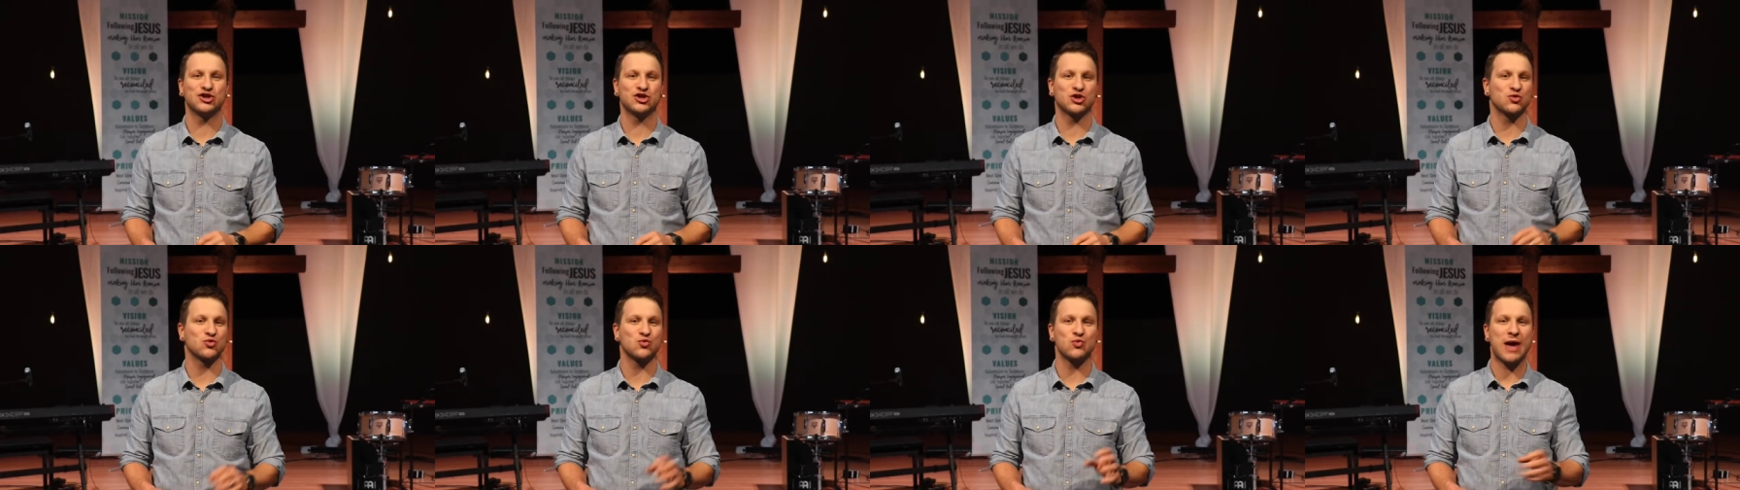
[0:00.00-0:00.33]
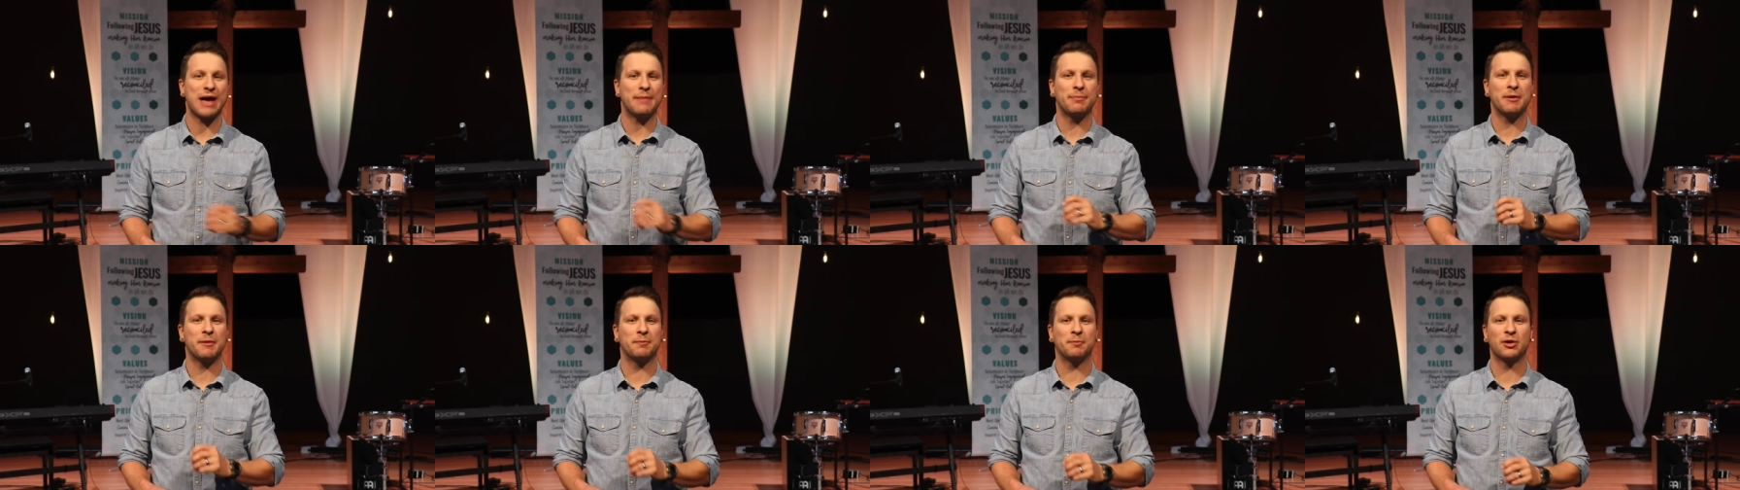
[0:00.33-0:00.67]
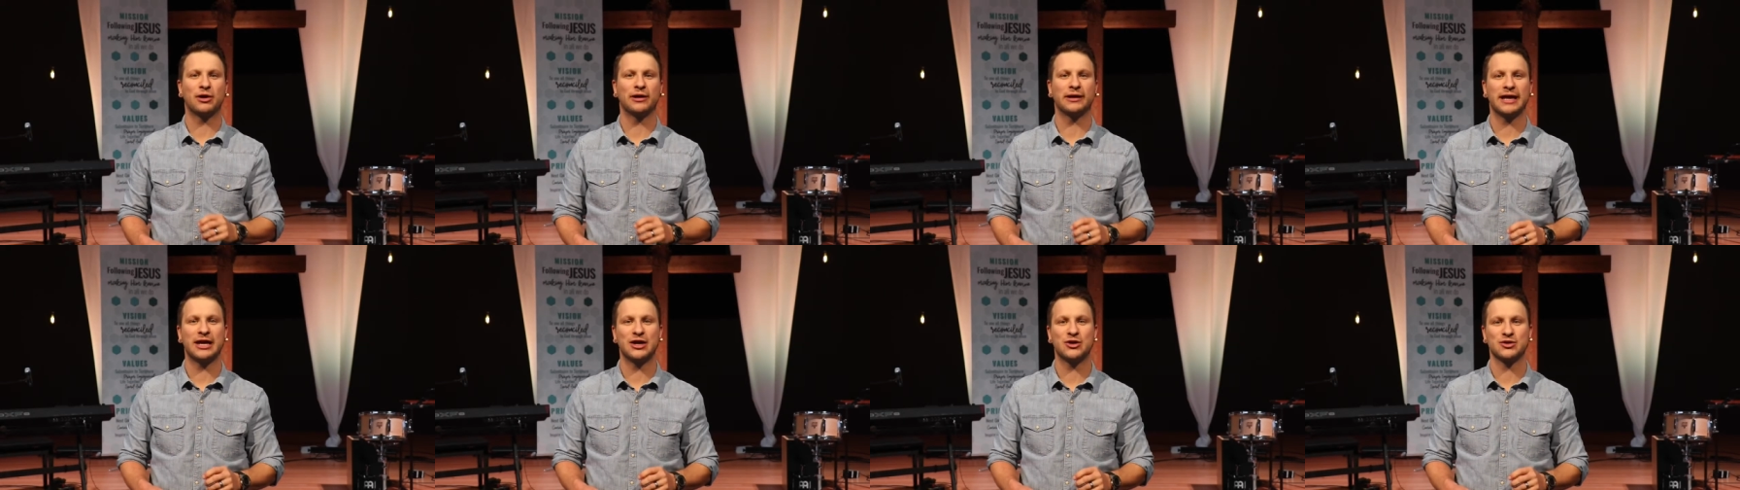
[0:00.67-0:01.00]
to wrap up
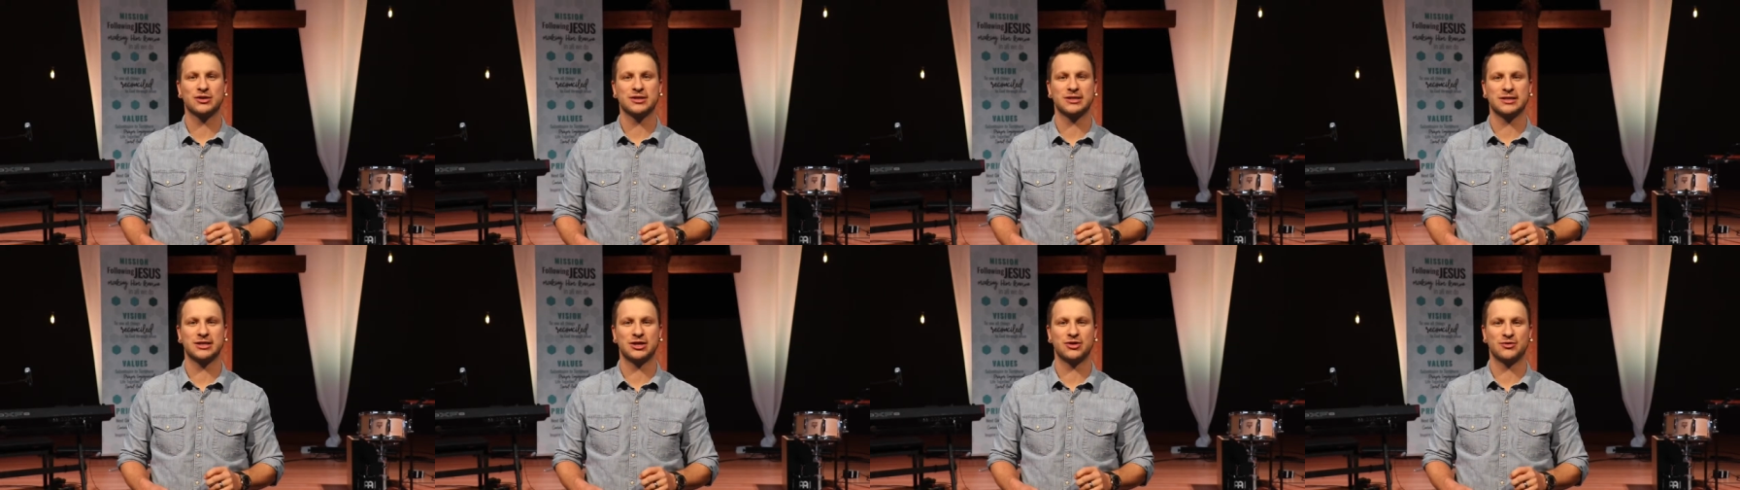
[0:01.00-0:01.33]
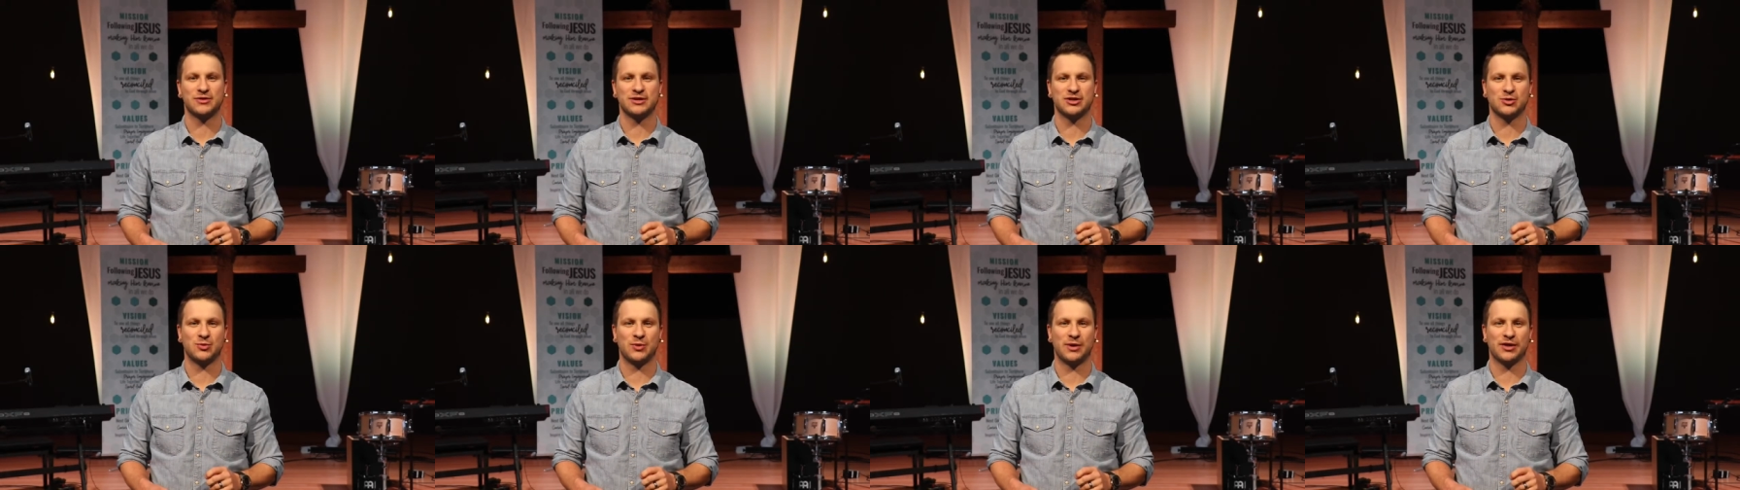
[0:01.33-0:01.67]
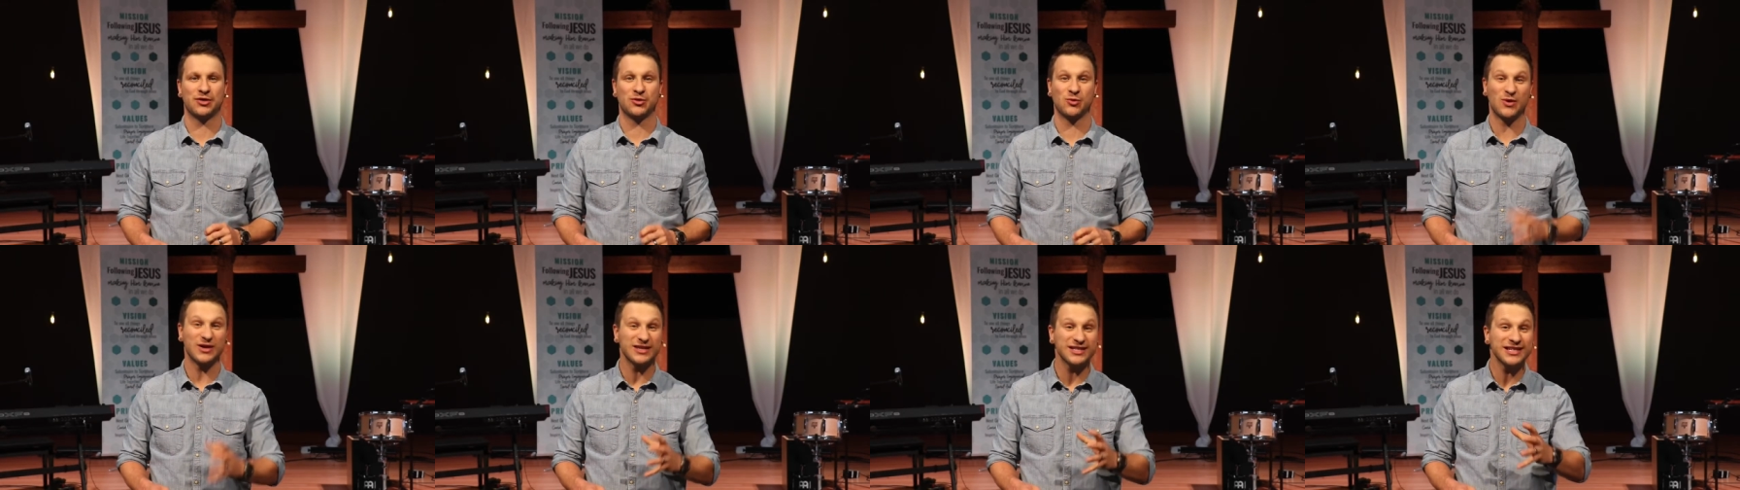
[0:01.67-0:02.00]
our letter series
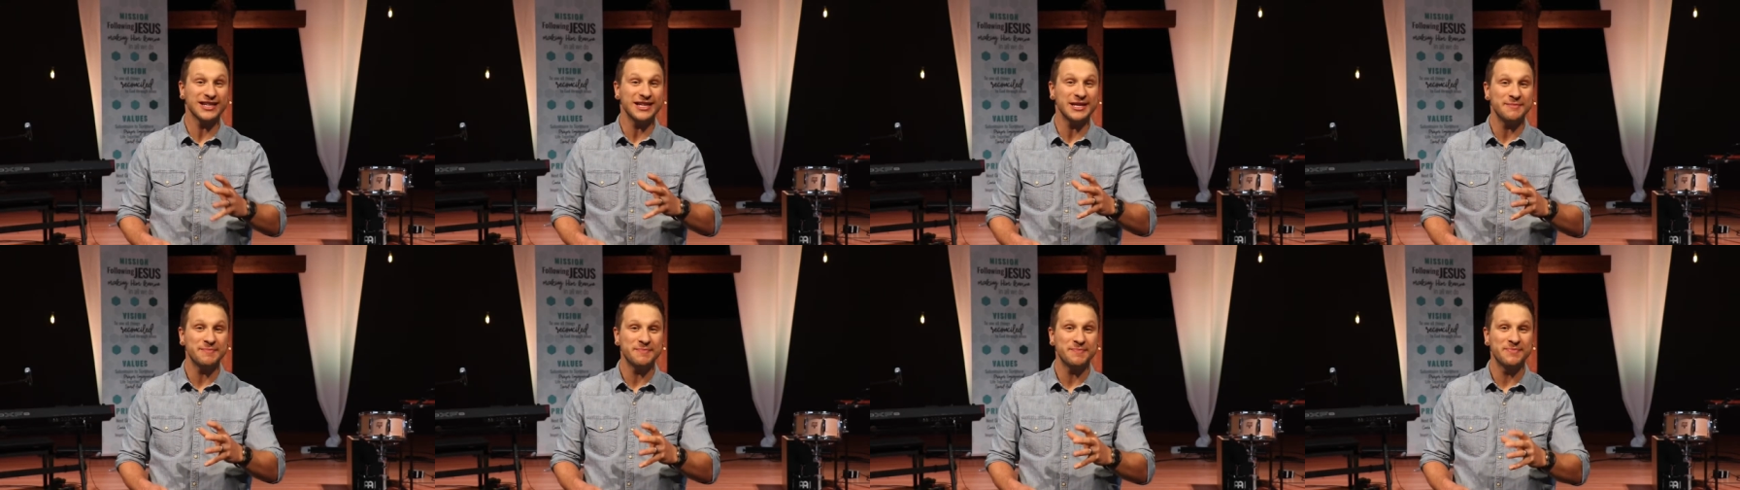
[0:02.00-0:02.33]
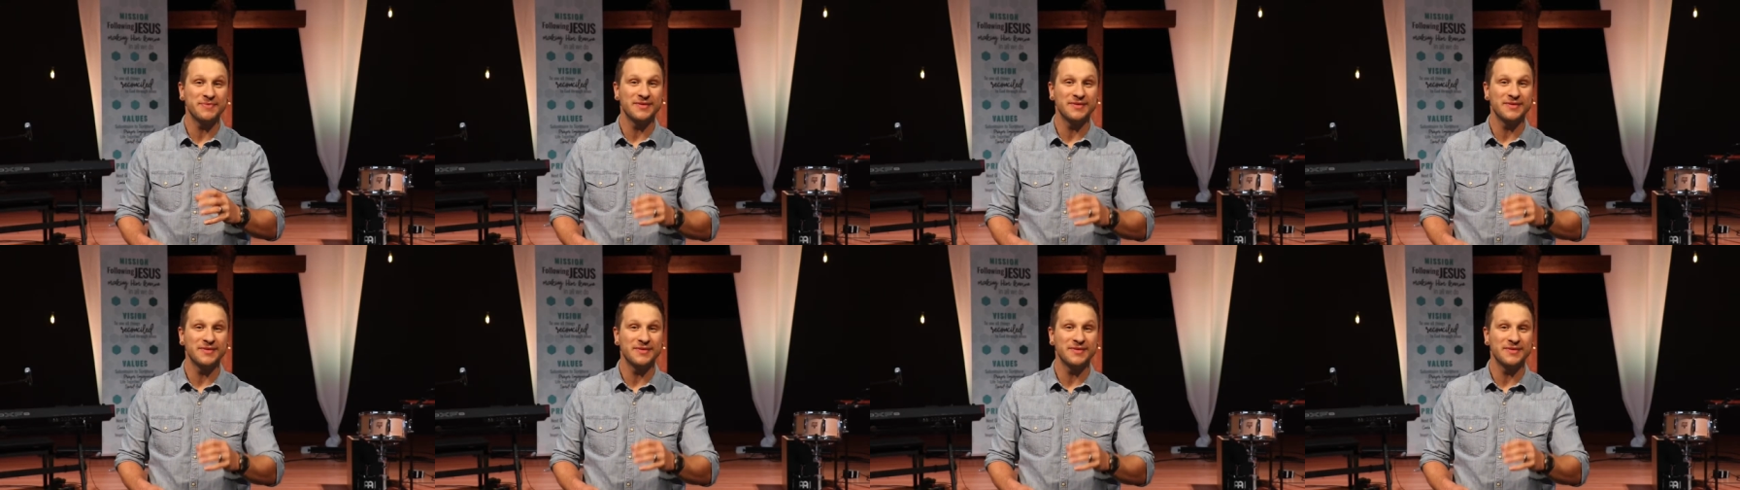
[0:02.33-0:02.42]
with, wasn't it?